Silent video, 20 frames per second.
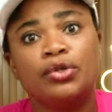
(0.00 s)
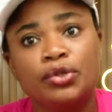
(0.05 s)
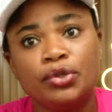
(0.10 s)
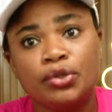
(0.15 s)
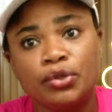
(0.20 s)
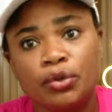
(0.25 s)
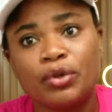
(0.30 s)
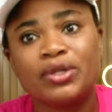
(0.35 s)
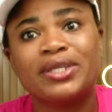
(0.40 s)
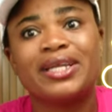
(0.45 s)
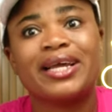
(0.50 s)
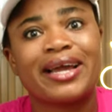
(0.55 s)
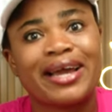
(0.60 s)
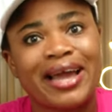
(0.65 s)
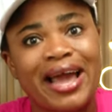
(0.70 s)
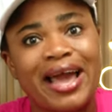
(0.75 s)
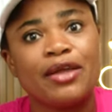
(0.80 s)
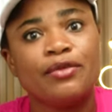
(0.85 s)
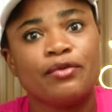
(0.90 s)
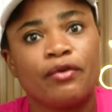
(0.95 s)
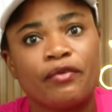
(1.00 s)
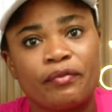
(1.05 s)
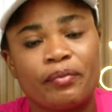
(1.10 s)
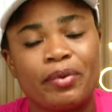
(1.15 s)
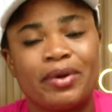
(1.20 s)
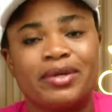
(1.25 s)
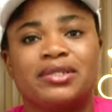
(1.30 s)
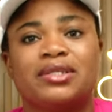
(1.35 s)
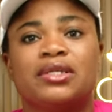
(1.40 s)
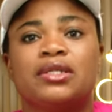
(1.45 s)
know the kind of
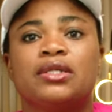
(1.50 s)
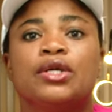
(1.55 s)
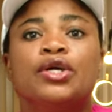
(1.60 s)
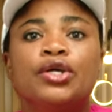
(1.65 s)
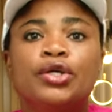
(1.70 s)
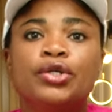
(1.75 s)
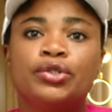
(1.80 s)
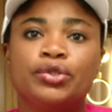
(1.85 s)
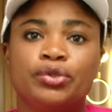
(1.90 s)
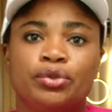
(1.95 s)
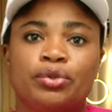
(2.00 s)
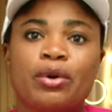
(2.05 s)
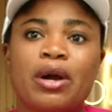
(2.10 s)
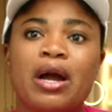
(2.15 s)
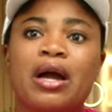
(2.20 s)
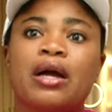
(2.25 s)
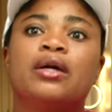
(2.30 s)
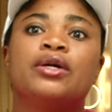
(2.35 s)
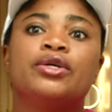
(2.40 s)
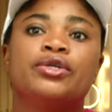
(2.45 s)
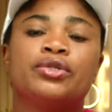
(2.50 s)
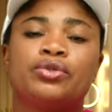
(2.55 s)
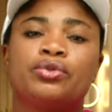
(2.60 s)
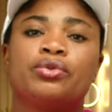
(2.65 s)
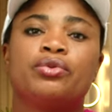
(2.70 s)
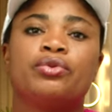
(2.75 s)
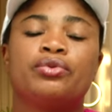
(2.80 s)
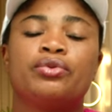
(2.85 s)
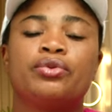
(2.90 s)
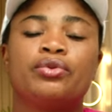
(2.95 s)
person you are.
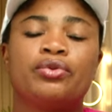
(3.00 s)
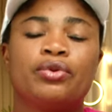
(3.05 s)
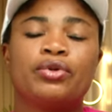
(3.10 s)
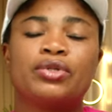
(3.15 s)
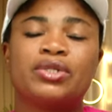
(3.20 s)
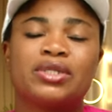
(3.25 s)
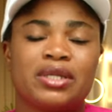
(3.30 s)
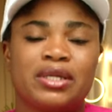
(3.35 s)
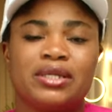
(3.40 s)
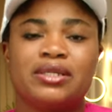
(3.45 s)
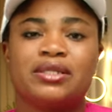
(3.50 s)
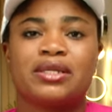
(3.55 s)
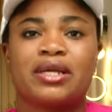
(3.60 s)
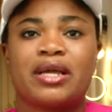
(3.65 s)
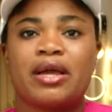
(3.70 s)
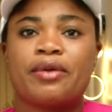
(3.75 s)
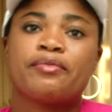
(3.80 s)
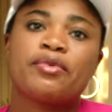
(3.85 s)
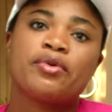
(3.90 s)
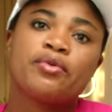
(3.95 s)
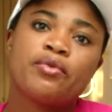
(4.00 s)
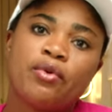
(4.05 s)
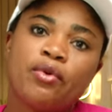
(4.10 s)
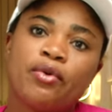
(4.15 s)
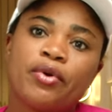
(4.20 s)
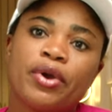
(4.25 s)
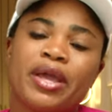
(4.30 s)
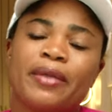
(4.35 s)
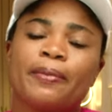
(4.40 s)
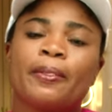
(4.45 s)
So those things kept me
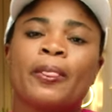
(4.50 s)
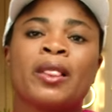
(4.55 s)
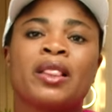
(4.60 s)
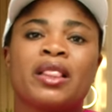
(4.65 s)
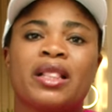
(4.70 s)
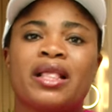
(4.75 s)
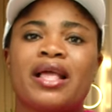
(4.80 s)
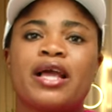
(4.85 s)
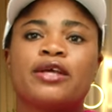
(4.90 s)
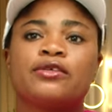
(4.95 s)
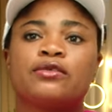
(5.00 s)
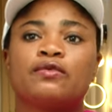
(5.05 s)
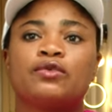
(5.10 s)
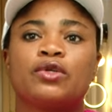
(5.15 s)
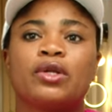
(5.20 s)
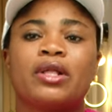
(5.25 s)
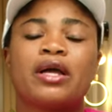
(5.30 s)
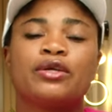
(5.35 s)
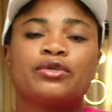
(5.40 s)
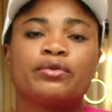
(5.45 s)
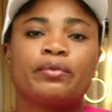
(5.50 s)
going. The likes of Sola